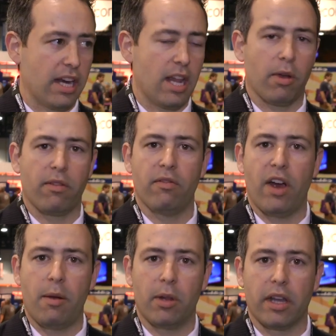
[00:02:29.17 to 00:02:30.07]
dynamic
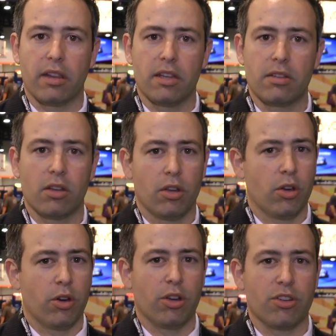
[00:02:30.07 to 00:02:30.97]
environment like this
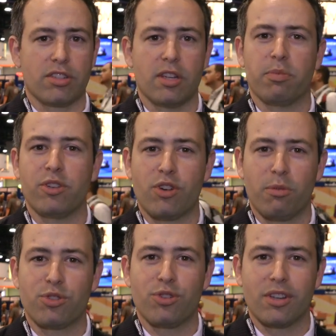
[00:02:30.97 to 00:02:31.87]
or you're just simply
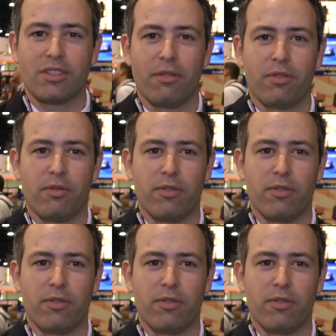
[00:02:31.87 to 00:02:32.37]
troubleshooting stuff in